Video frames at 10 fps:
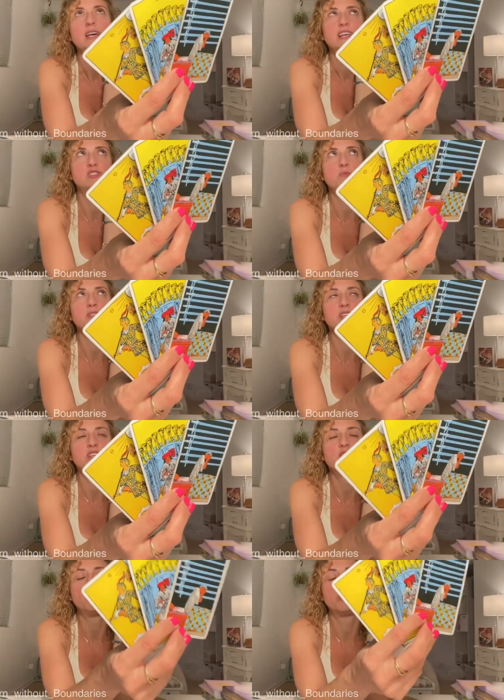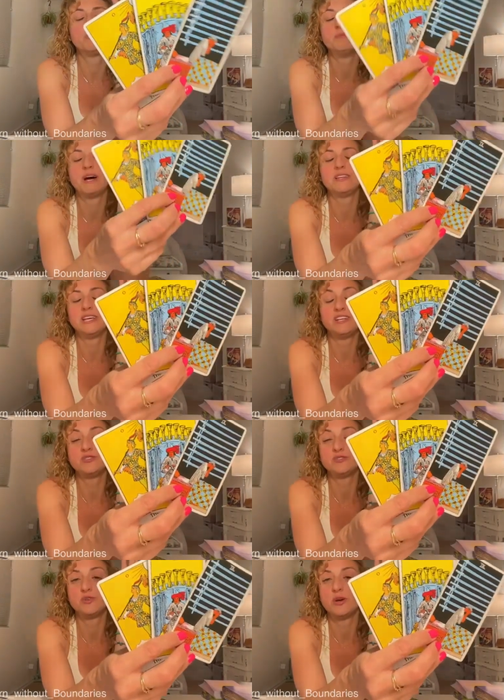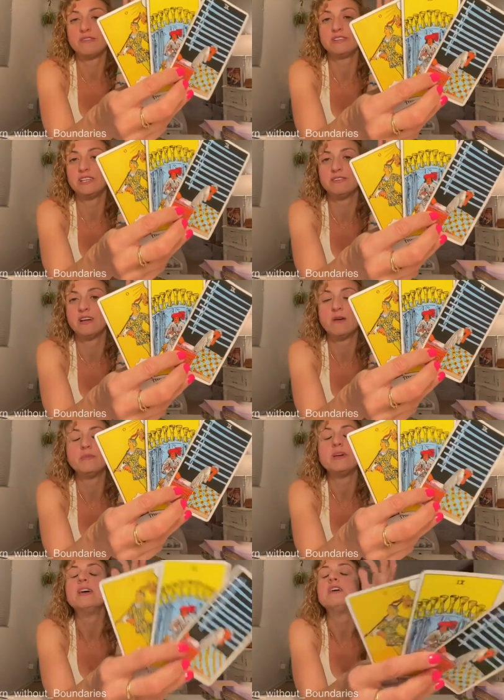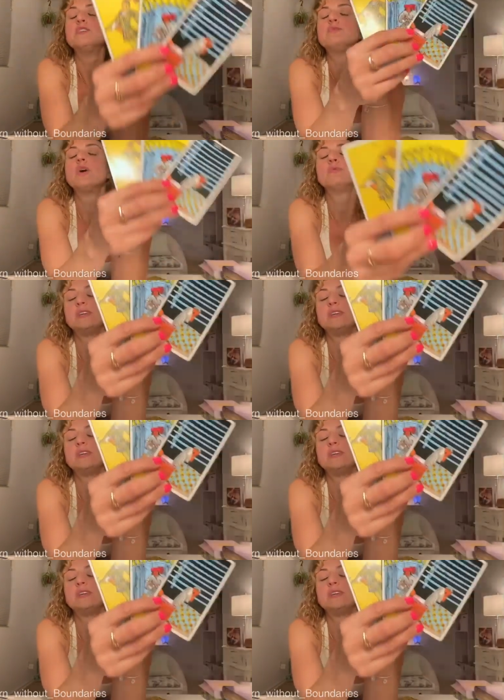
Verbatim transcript: It's almost like you want to remind the angels you haven't given up. You don't